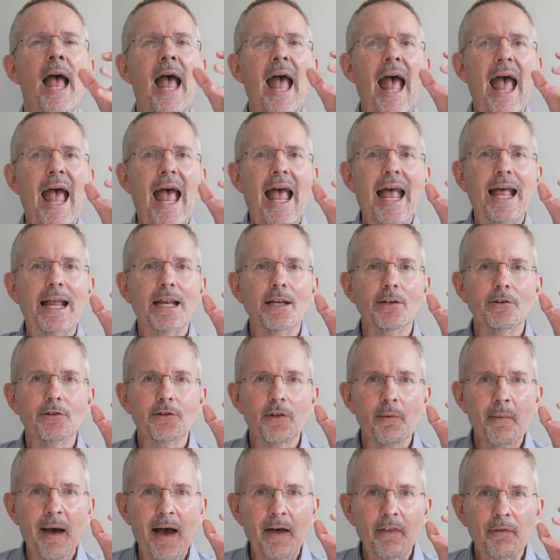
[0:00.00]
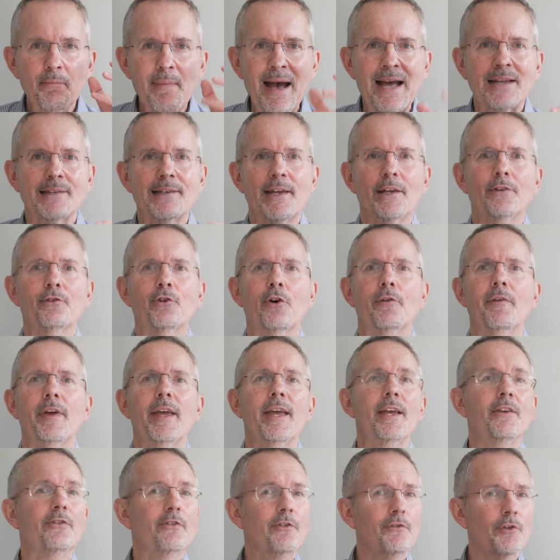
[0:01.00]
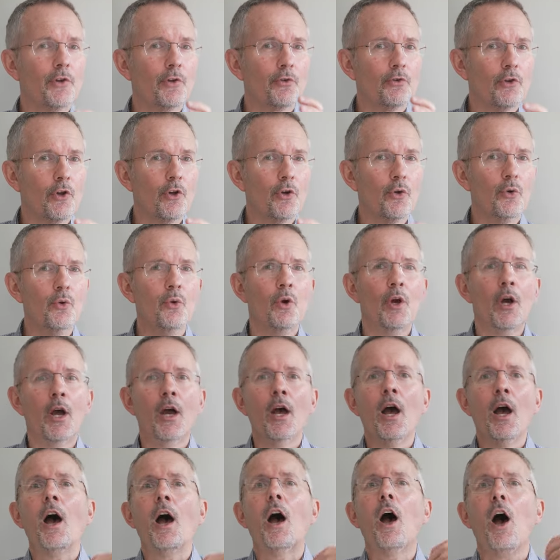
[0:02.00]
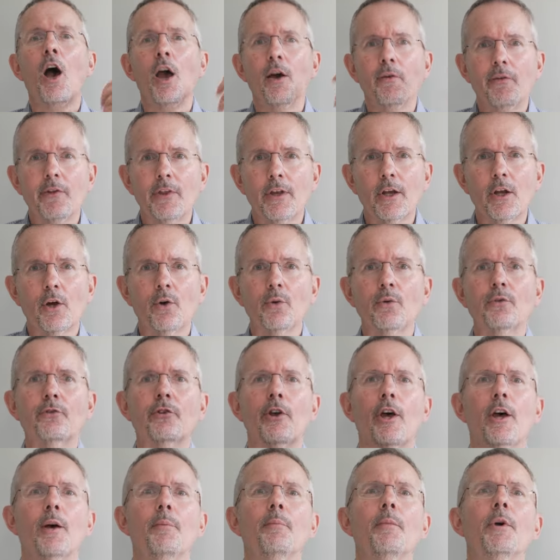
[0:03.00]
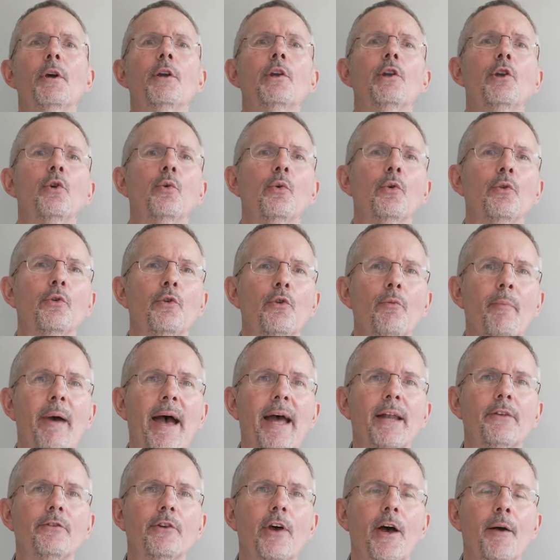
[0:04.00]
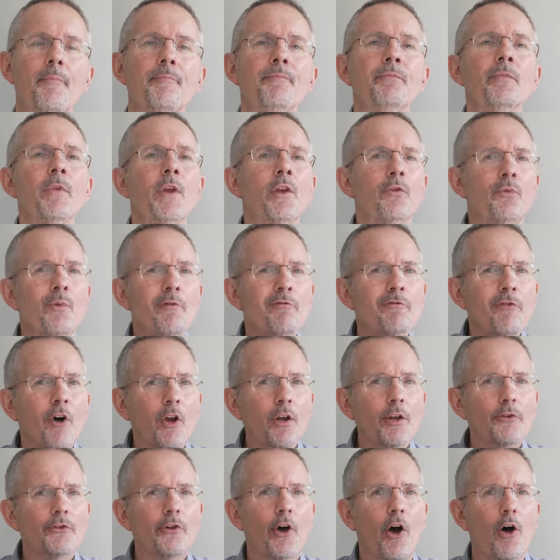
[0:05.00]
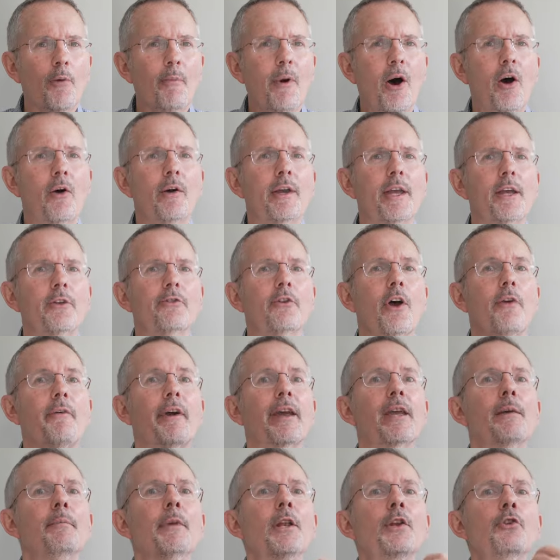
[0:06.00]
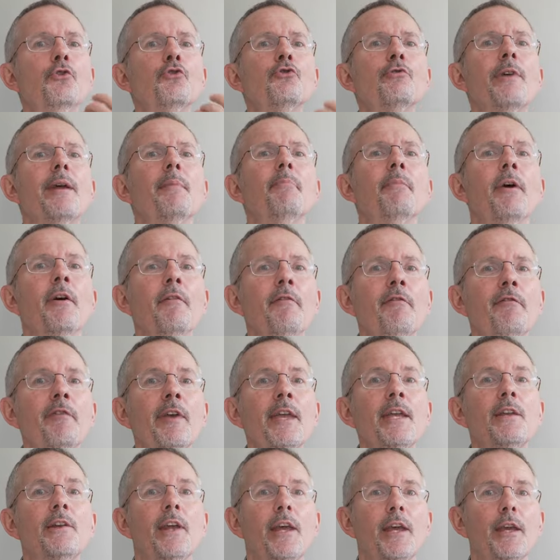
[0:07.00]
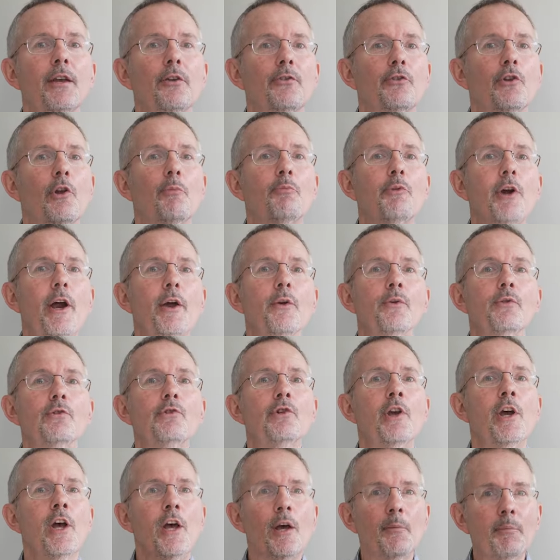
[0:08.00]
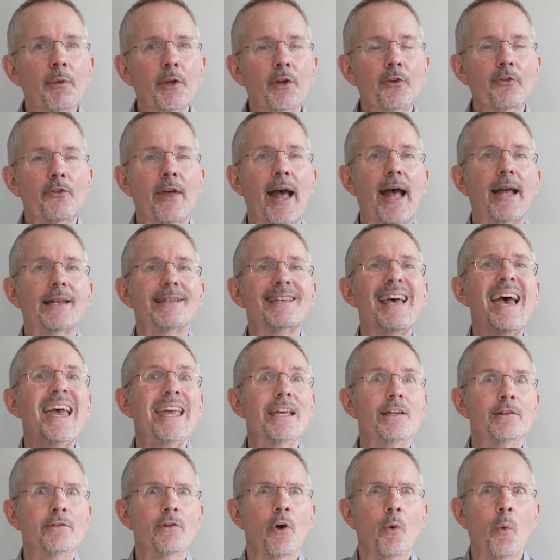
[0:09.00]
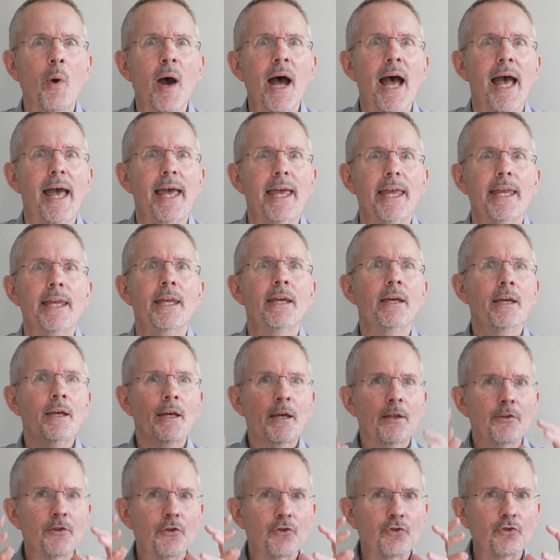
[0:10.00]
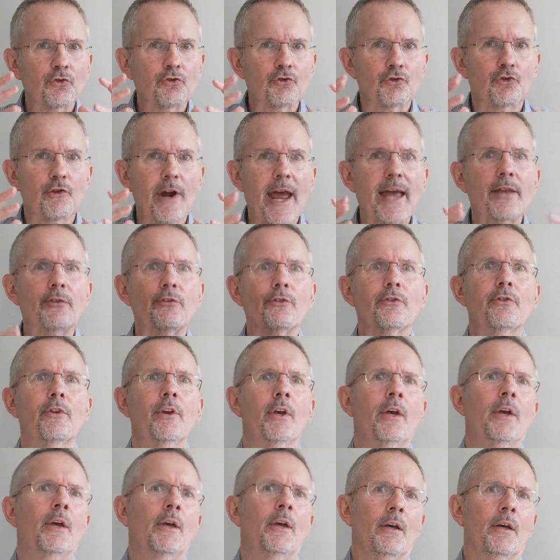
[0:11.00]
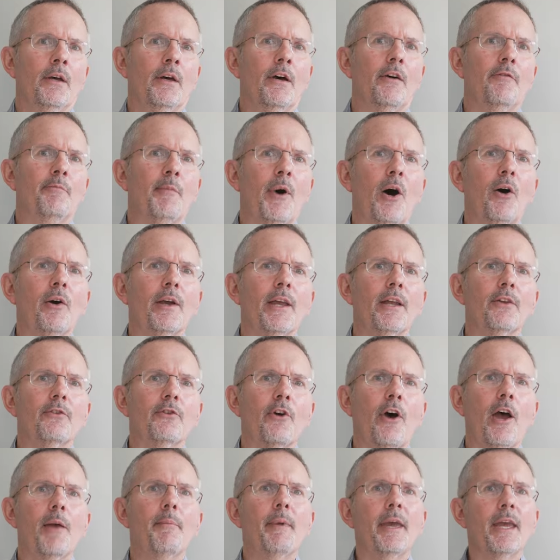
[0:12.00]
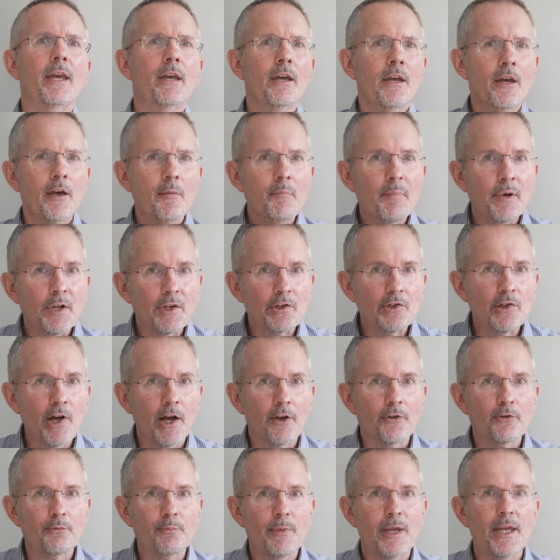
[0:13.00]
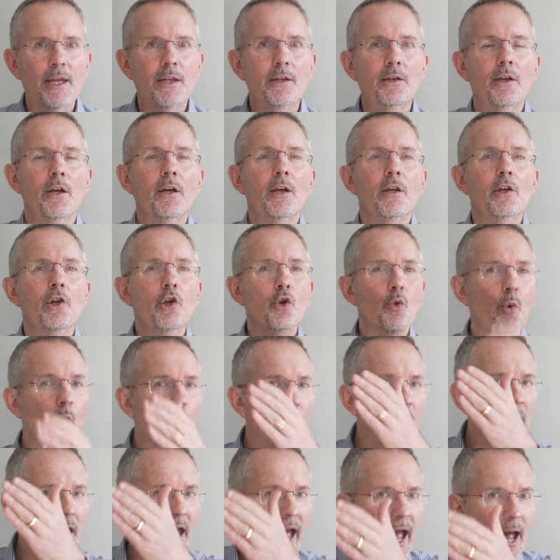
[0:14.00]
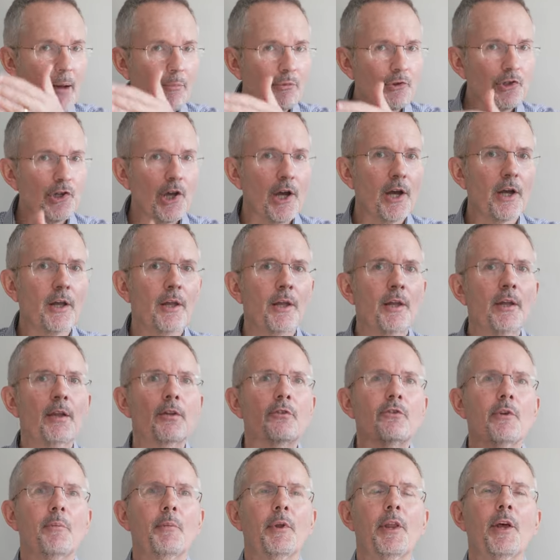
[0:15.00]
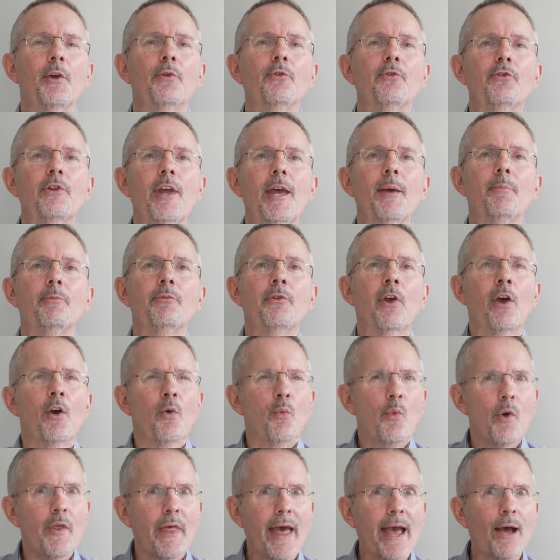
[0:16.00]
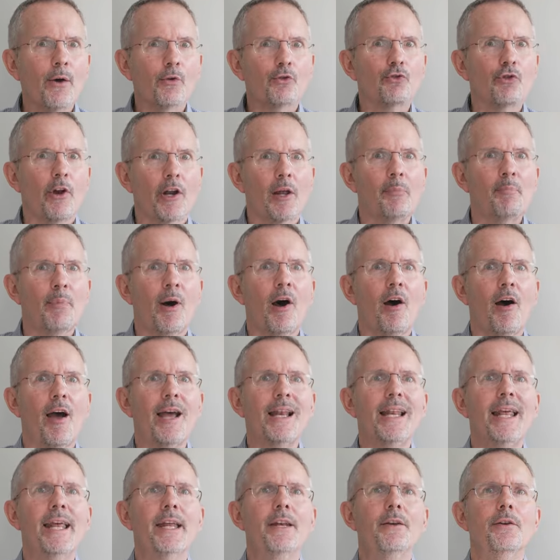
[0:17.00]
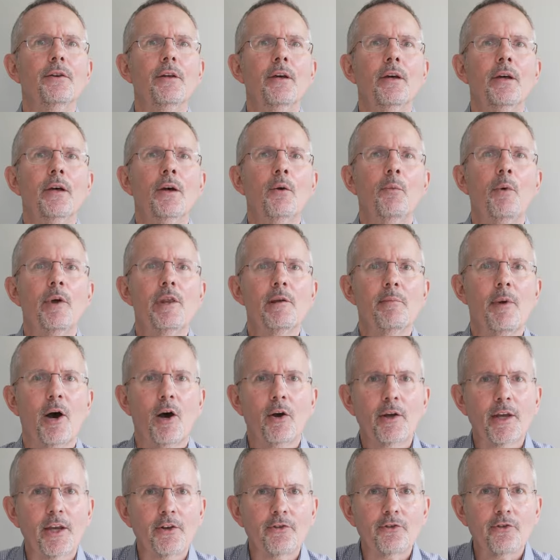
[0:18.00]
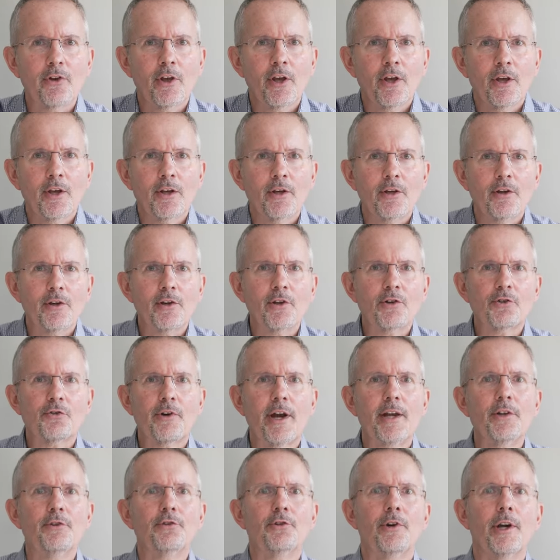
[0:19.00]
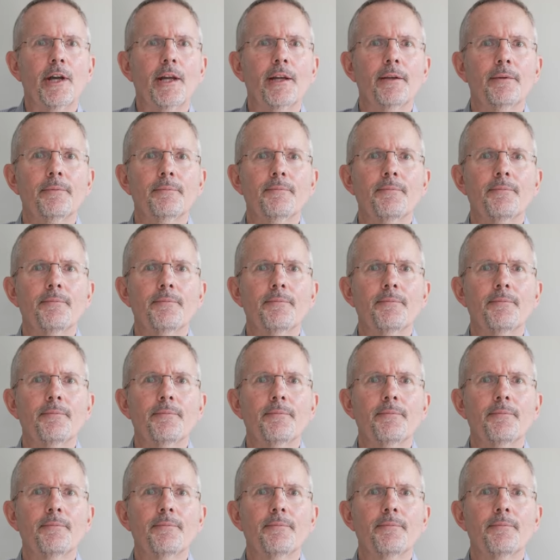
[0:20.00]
And the mathematics of it is if you do, over the long term, you will do better. So in volatile markets, I recommend drip feeding as an approach because that takes away the stress of market timing, but does mean you will capture some of those dips without trying to pile in when the market's cratering.